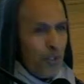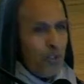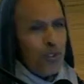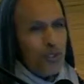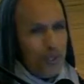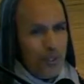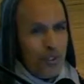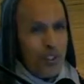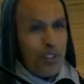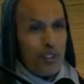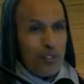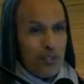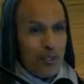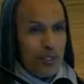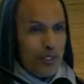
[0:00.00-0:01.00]
So you
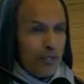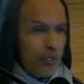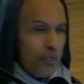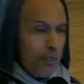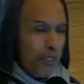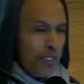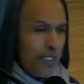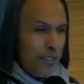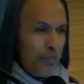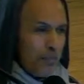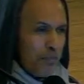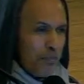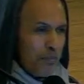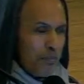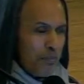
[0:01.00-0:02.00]
learn to discriminate.
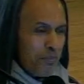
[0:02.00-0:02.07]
